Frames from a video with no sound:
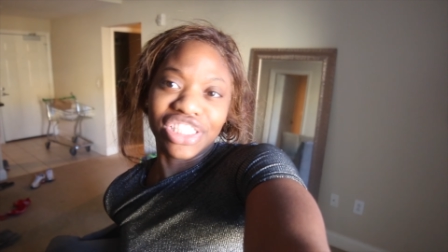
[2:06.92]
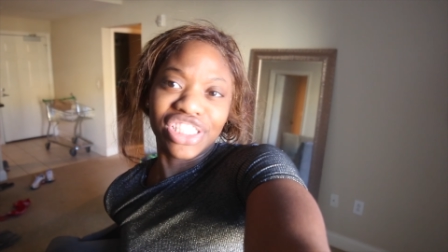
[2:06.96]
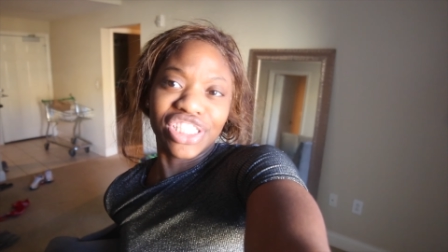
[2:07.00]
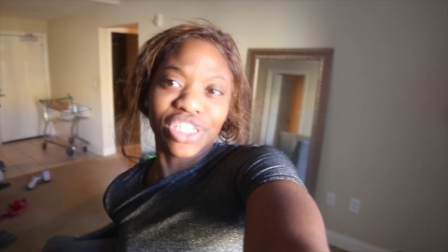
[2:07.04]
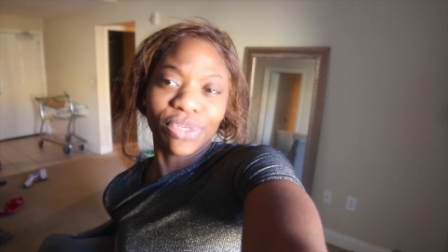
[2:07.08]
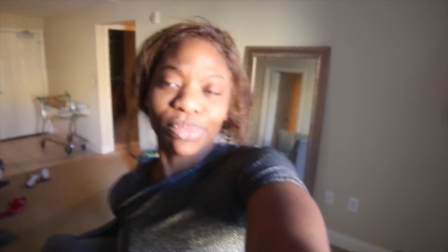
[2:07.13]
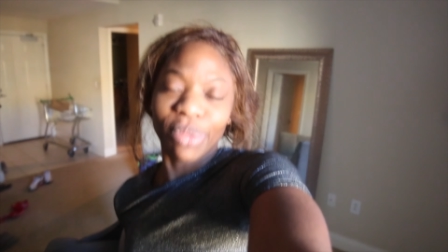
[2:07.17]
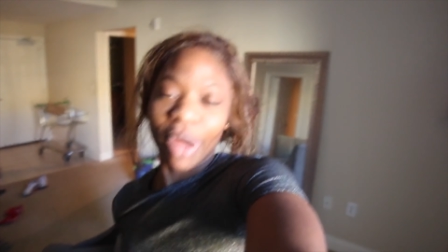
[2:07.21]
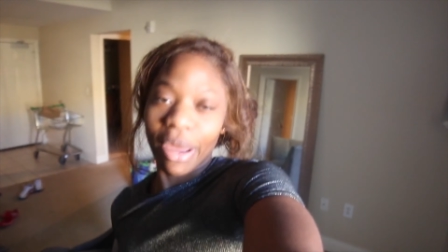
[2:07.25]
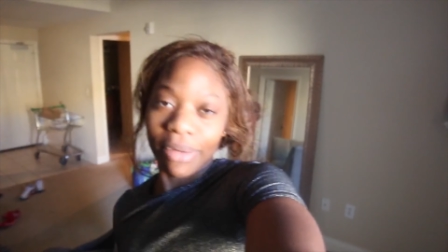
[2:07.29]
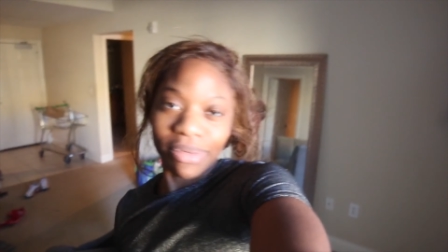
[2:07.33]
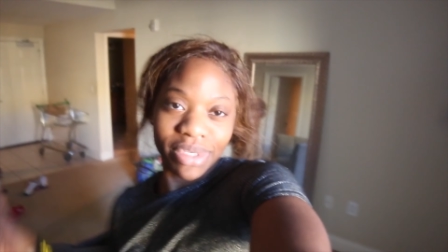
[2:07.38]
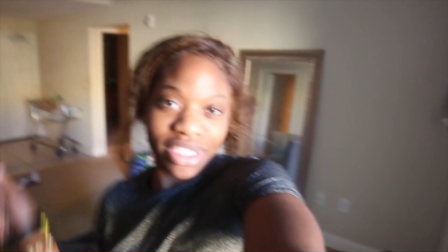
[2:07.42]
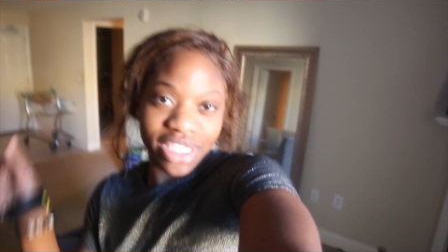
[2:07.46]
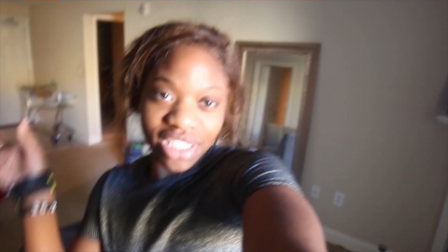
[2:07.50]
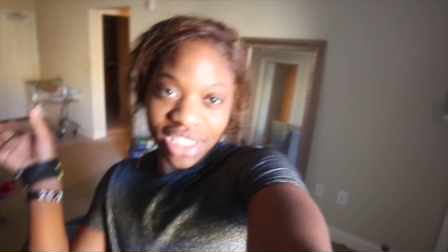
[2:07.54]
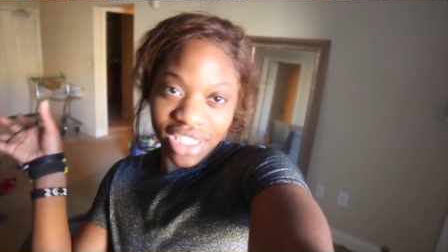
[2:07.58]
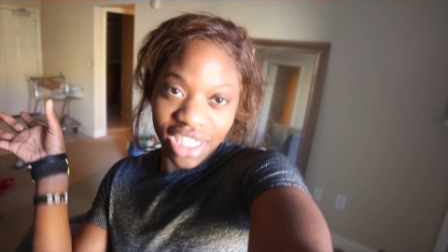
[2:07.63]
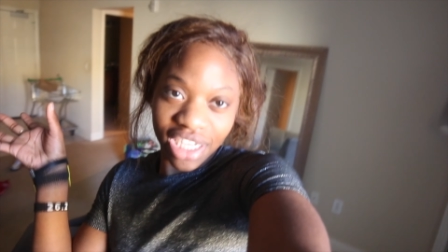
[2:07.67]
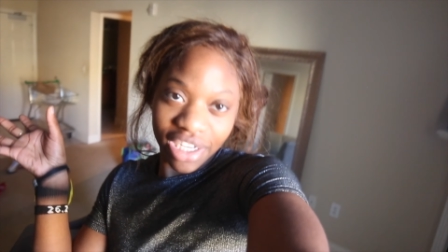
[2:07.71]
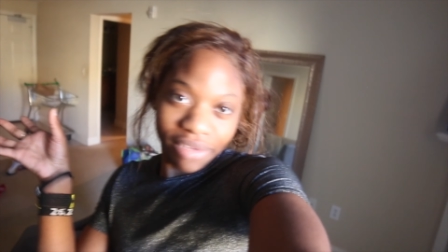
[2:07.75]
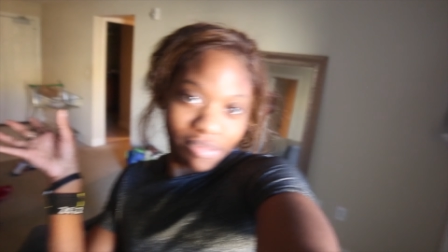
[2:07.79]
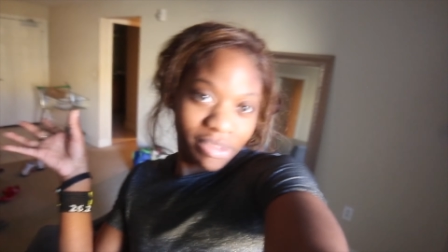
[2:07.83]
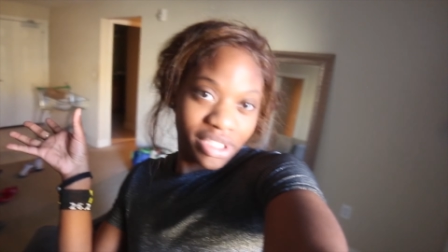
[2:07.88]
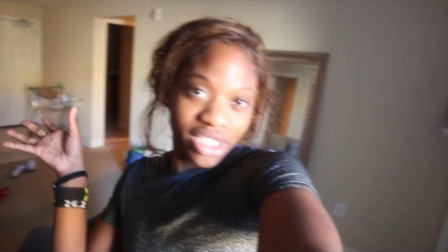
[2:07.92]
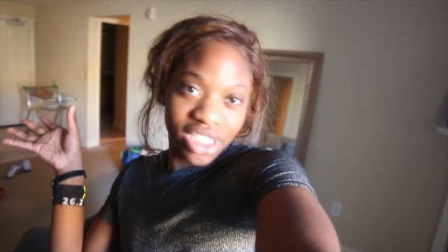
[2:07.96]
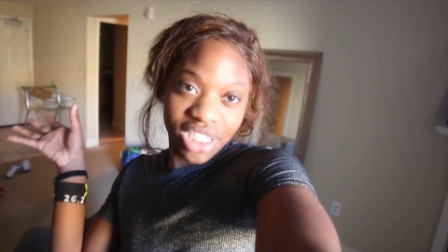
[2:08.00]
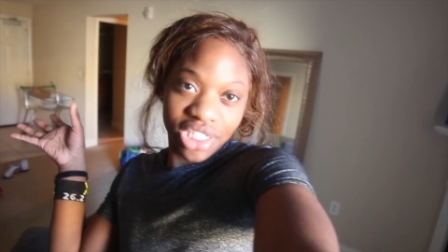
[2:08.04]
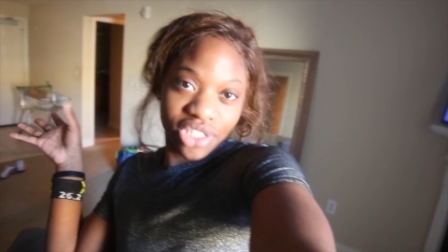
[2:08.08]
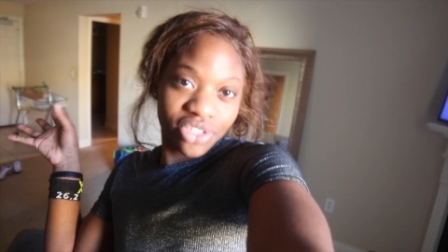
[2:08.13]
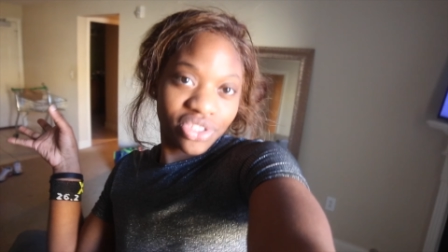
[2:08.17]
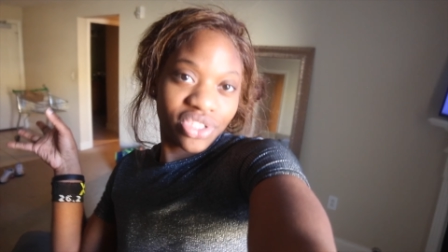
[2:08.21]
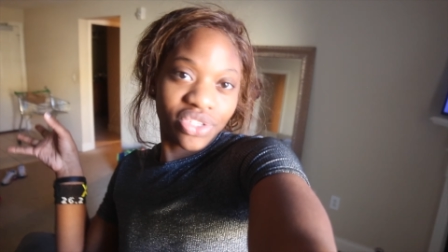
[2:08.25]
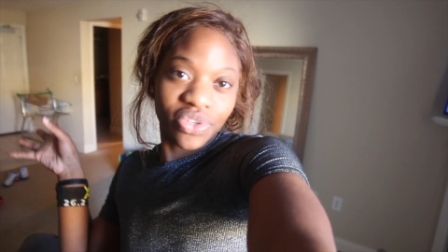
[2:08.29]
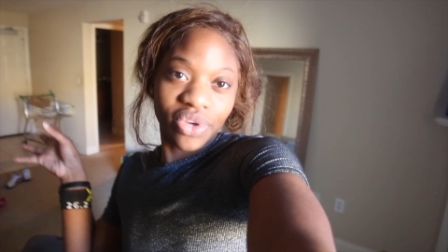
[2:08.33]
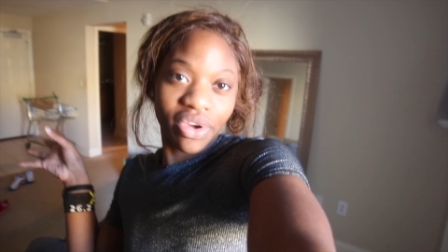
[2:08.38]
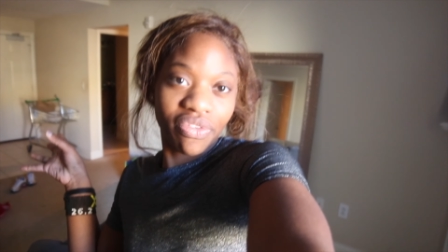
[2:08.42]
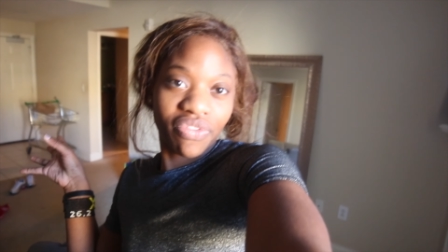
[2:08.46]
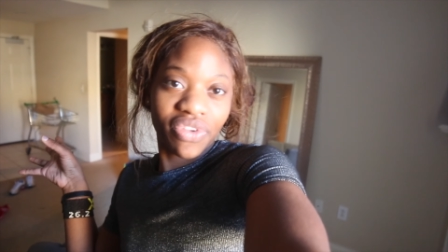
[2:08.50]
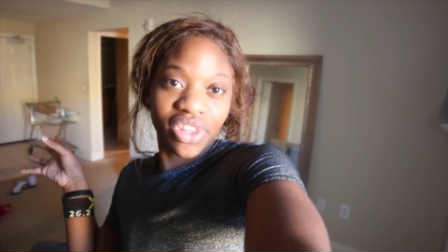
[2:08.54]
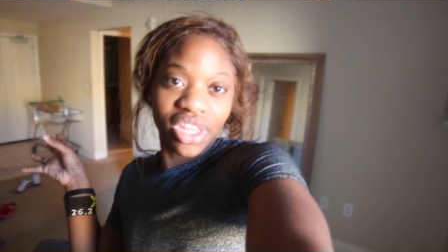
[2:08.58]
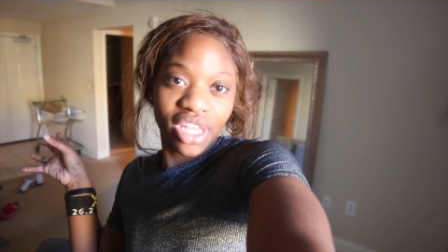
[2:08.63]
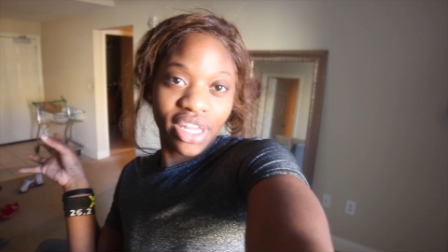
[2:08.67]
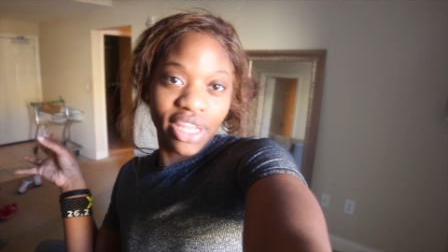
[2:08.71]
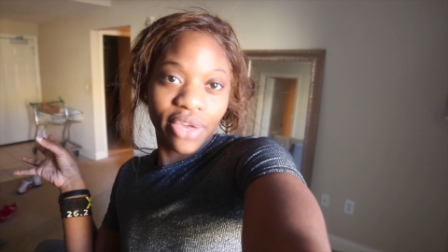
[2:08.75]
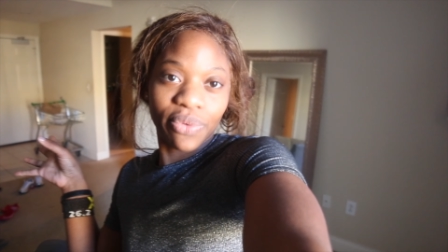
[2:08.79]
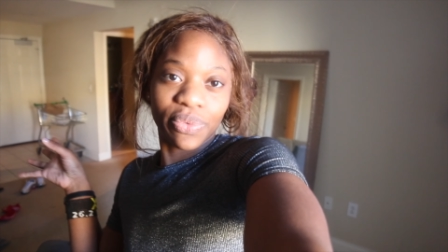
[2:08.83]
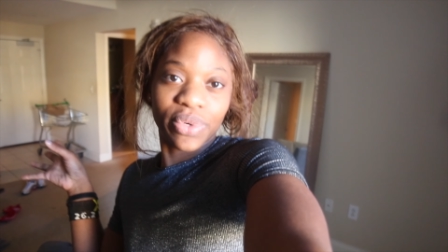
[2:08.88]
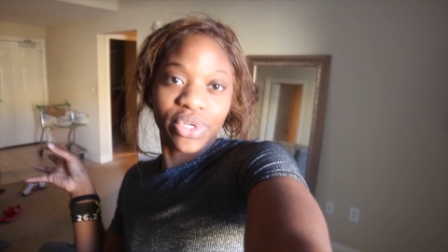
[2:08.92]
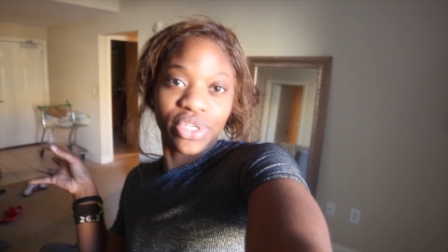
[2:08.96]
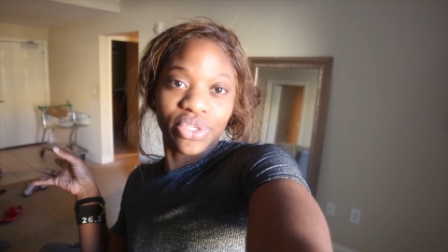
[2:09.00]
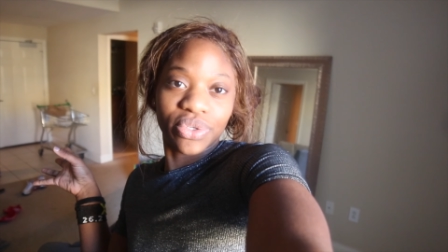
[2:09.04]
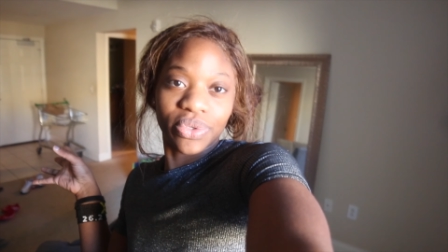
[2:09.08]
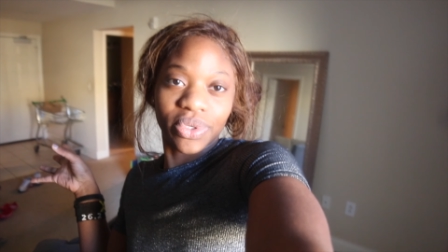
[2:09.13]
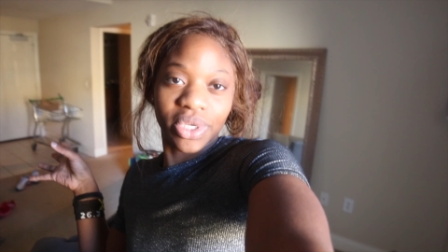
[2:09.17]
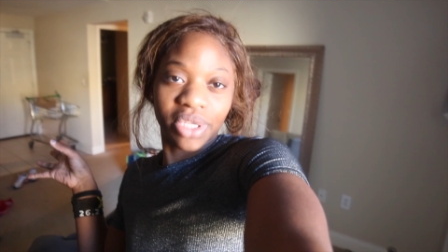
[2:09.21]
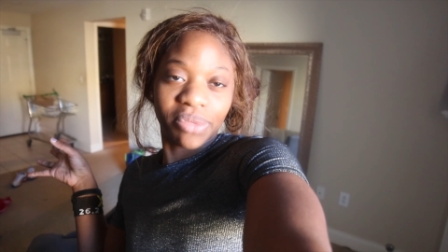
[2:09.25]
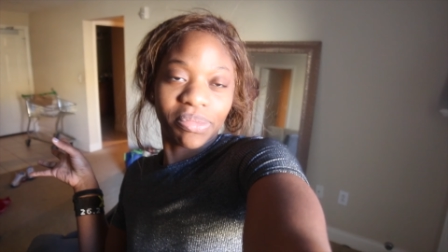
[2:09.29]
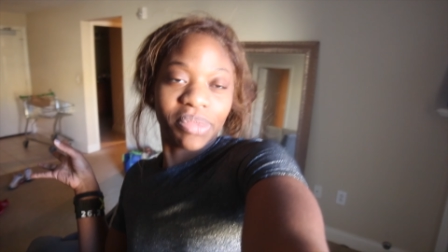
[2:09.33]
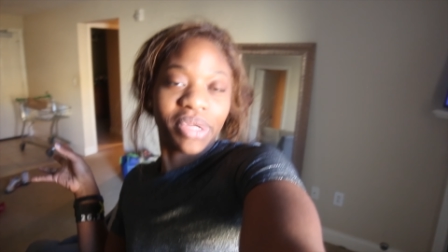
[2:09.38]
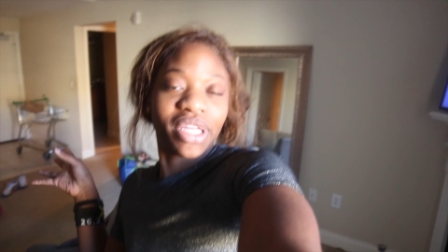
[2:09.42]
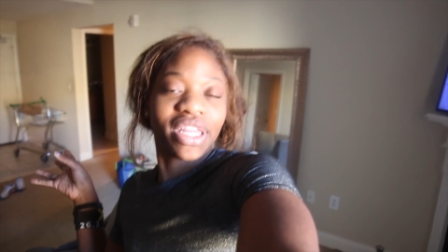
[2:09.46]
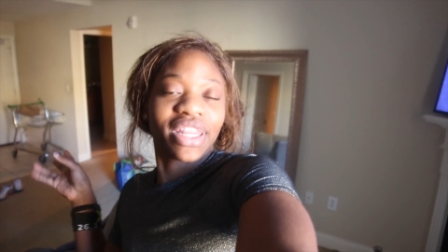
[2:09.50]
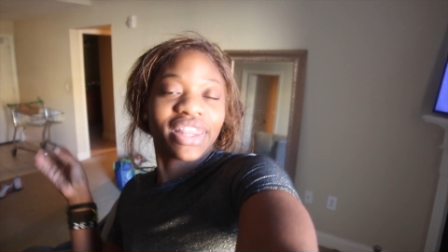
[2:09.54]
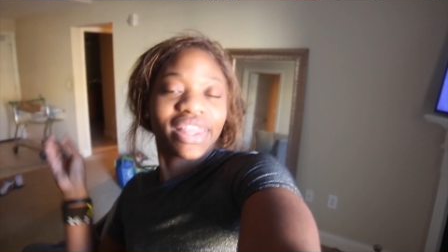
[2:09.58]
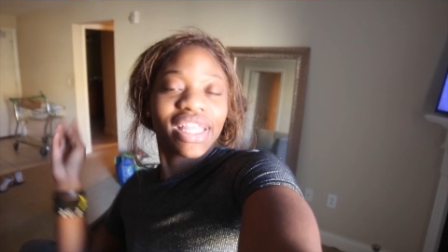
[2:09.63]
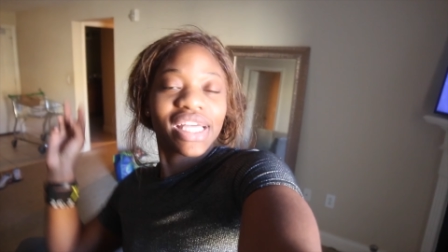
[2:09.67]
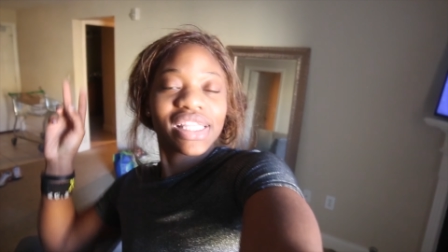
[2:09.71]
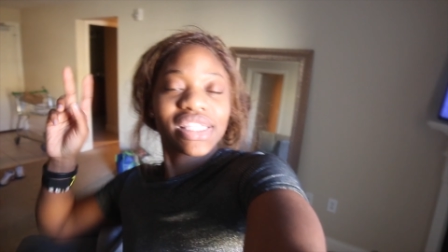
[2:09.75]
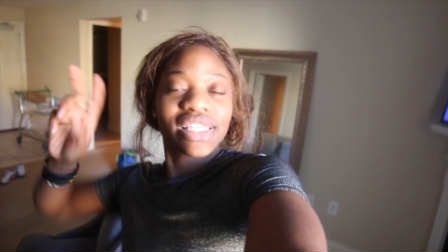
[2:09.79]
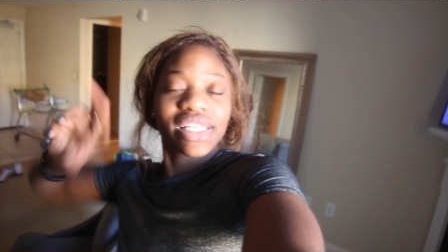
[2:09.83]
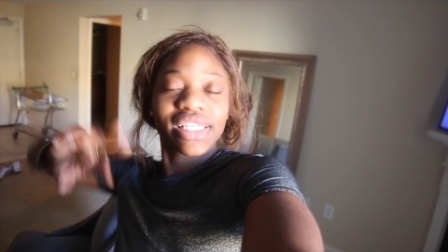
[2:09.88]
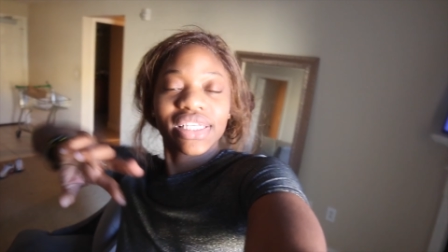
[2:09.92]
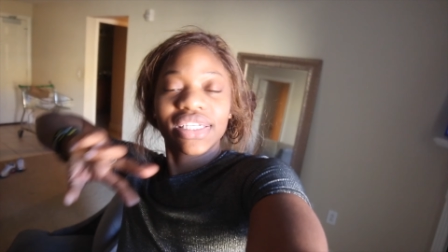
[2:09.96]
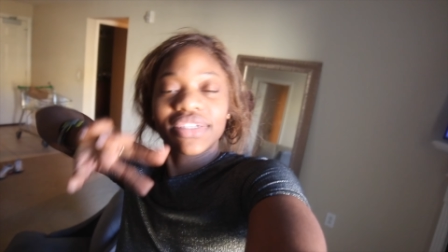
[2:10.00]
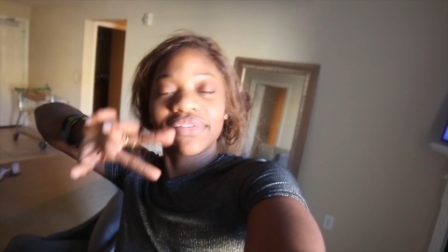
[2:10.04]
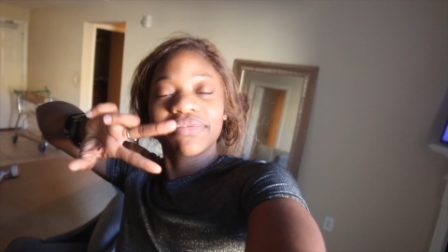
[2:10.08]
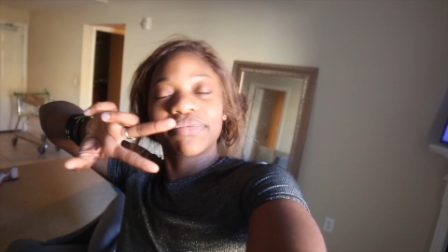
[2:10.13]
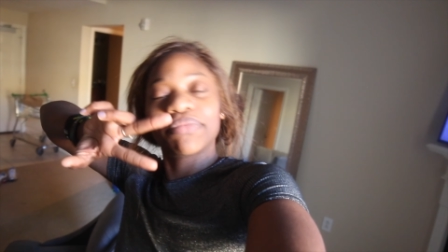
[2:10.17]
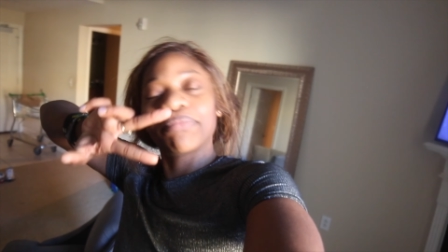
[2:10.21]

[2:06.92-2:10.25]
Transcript: She'll probably just come and tell you everything that we're doing, but that's it.